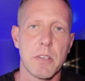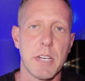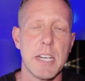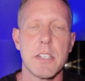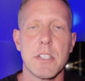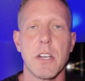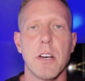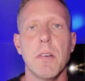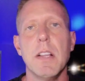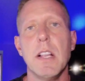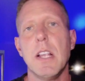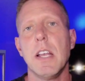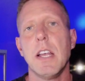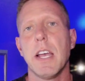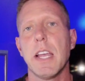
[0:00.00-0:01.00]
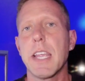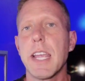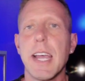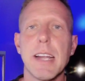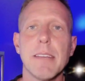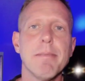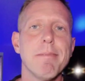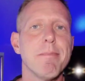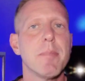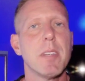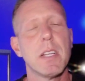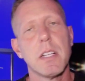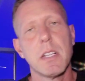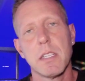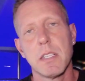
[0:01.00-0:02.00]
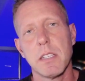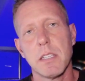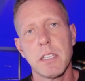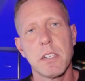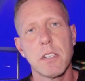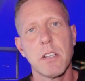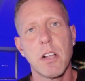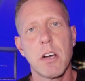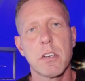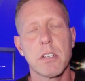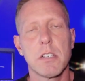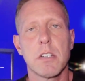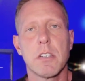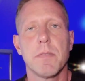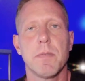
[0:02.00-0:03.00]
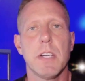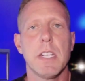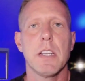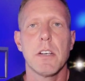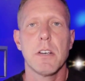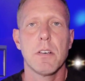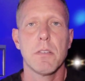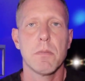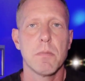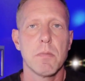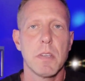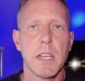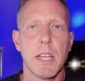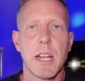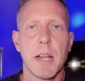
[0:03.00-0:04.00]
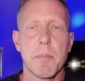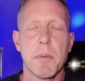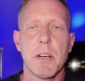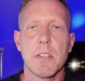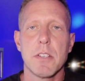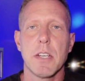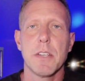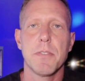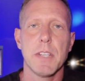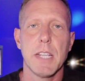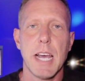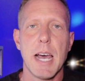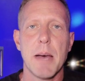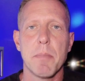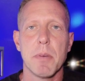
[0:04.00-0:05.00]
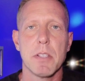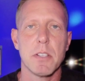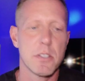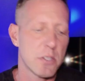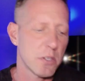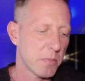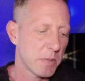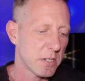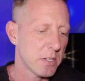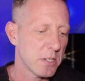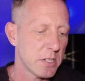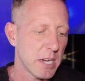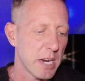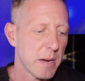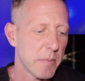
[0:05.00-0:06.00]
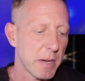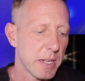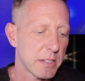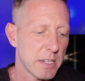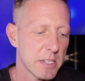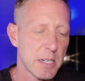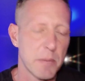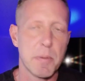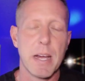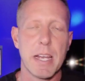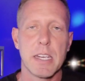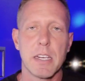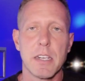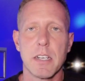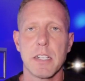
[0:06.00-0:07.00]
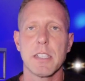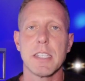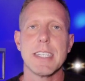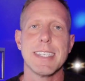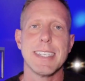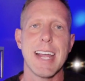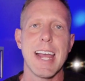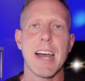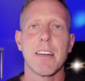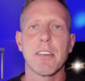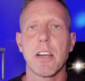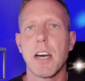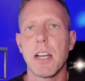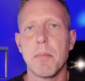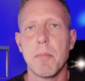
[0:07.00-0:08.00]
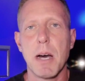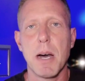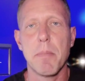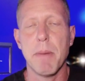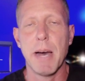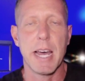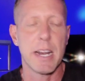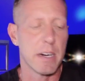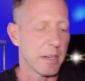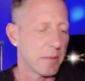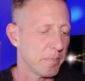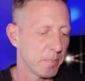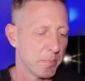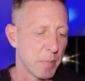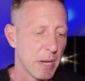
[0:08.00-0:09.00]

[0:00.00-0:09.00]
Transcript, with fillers: Okay, so again, a little longer video, and I apologize for that, but there's so much to say about this. I probably could cut these down, cut them up, I don't know.